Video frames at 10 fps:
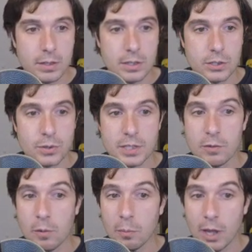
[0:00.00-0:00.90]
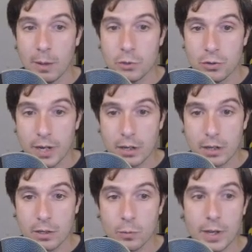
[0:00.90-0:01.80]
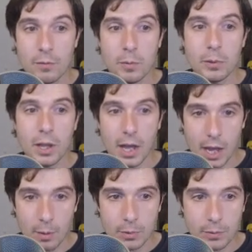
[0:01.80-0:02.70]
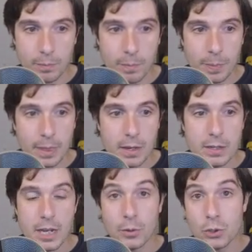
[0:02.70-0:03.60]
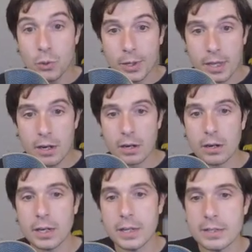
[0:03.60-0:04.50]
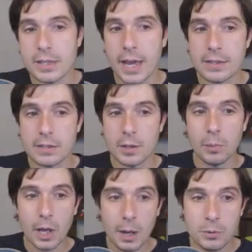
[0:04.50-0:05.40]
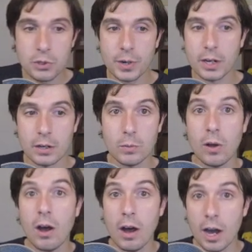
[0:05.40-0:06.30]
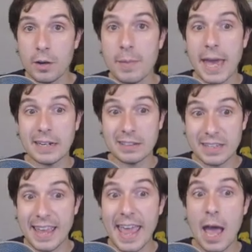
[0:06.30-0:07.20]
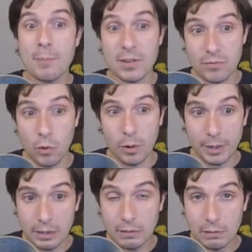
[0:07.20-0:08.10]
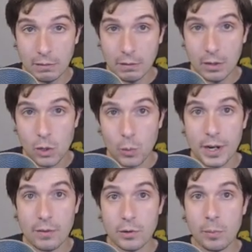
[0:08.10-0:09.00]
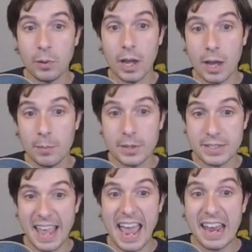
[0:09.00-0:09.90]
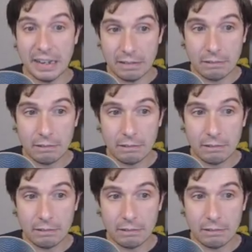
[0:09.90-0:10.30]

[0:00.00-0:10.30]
So instead of a blob trigger, we have a blob. Now what's cool here is that the blob trigger will automatically happen for me whenever a blob is added.